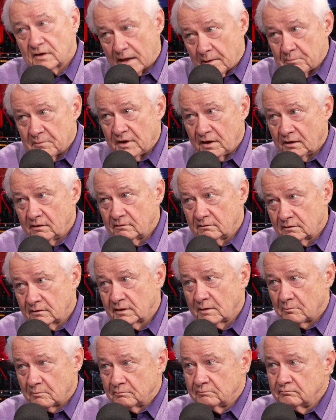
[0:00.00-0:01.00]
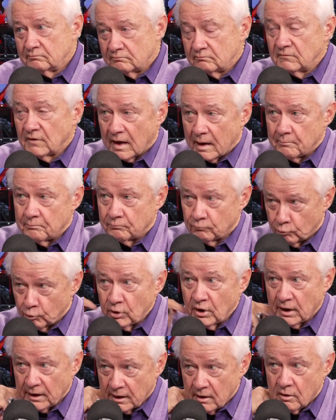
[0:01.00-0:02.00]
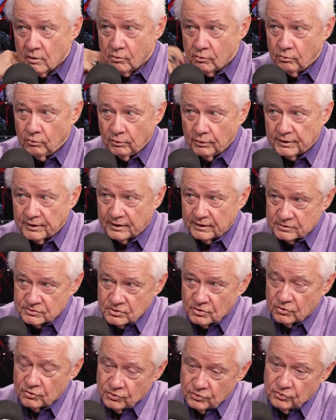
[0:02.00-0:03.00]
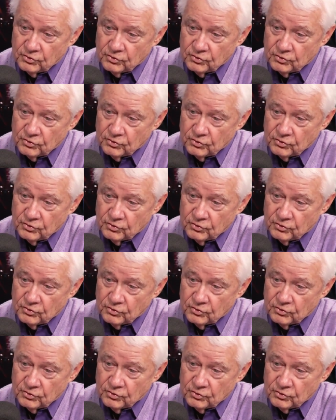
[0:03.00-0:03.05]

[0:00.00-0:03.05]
I mean, I'm really old, and so,